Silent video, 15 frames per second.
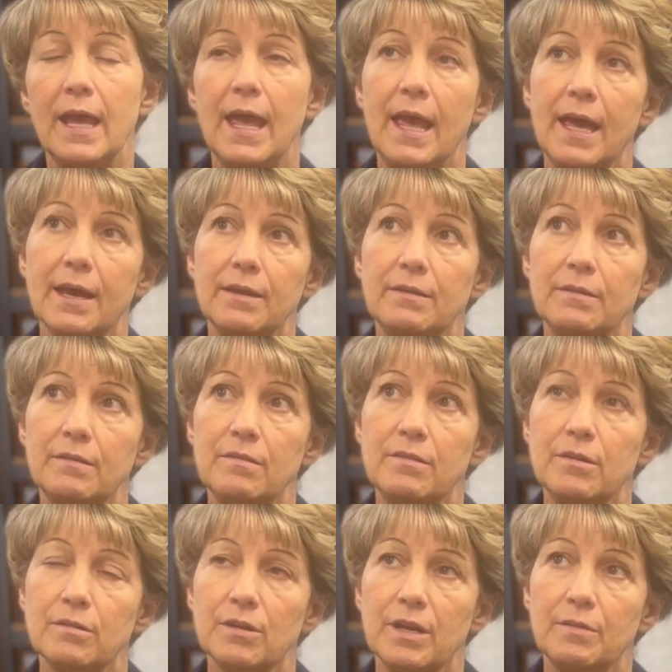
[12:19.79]
And
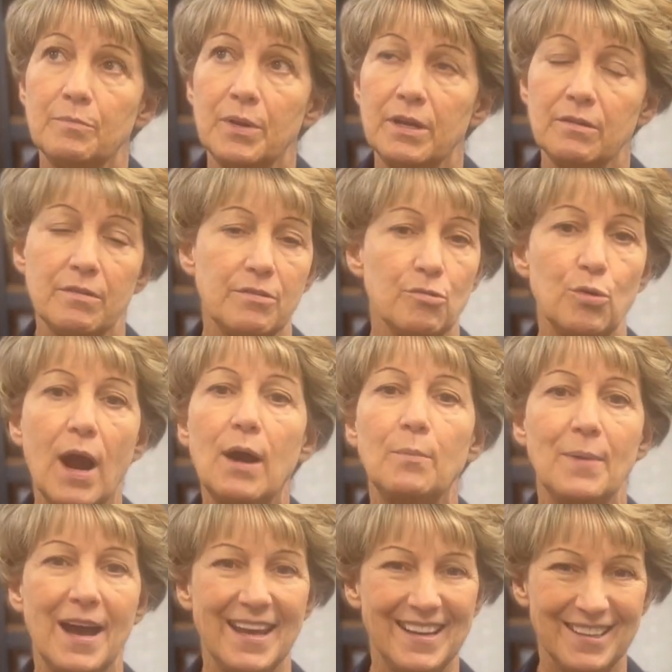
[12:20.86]
there have been
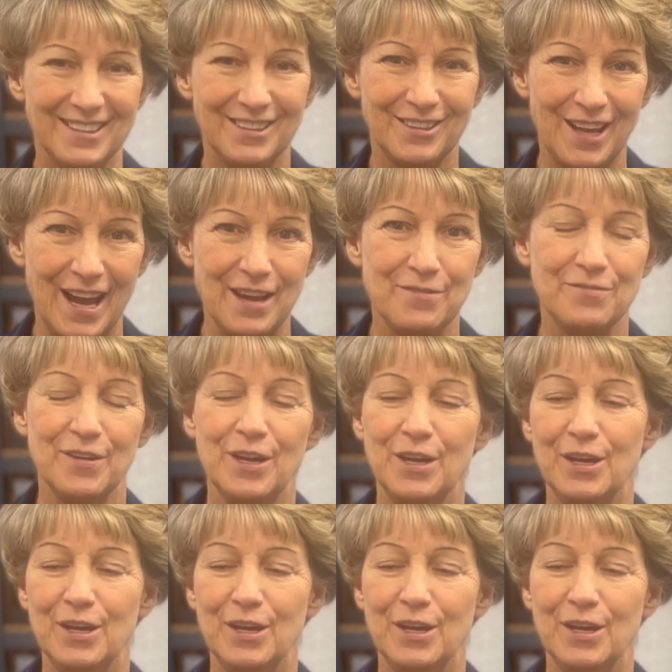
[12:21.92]
throughout my life